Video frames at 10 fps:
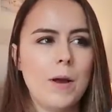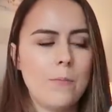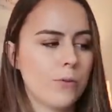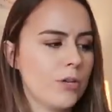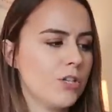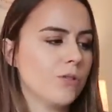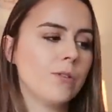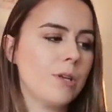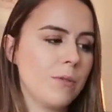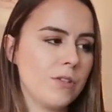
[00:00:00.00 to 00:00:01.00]
but I'm pretty
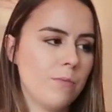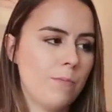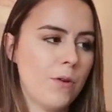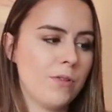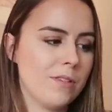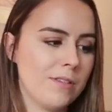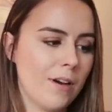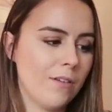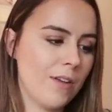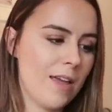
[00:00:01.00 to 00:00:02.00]
sure that most of Bowdoin stuff